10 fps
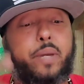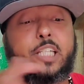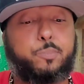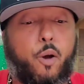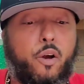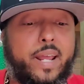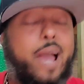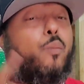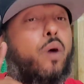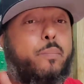beach
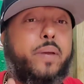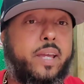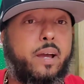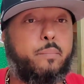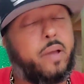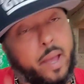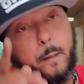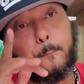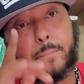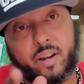party at 1 p.m.,
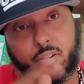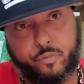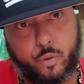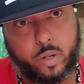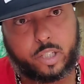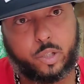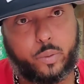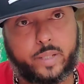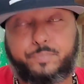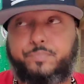beer and food
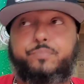included.